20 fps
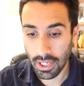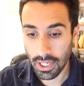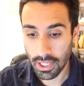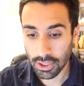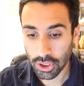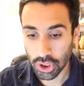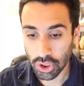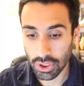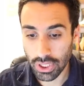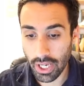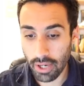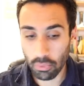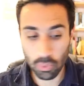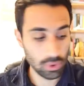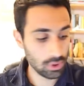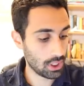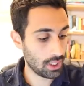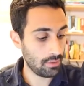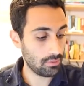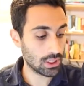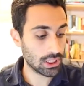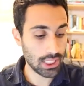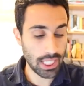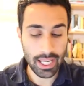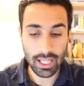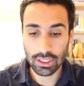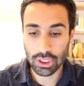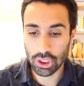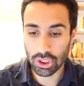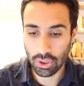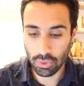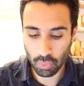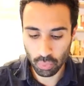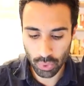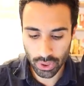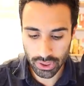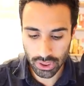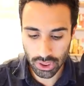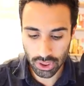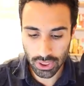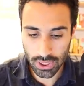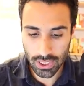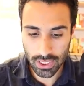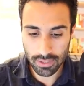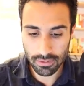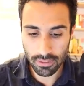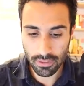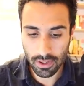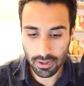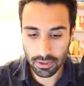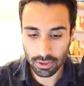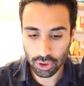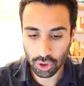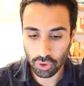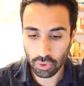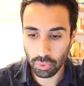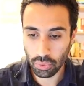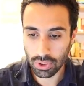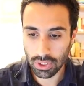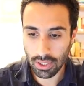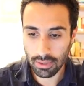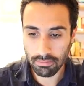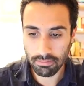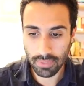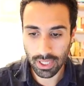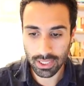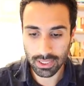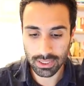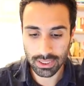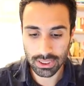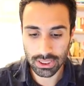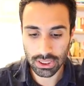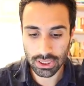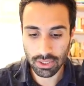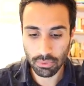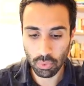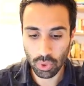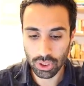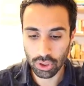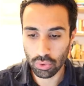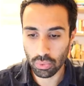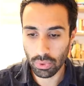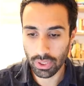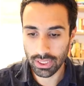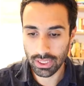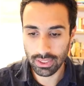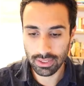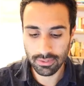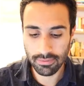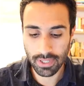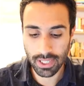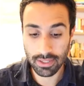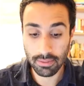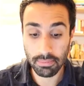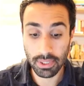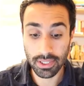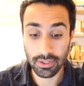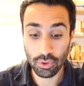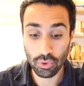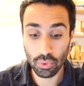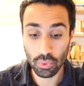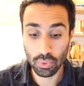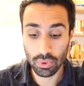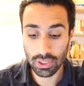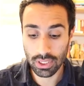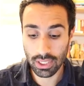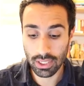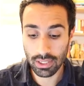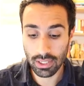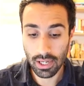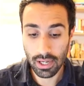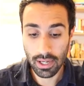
So that will give us the answer. What do you get there? 210 minus the 120 divided by 210.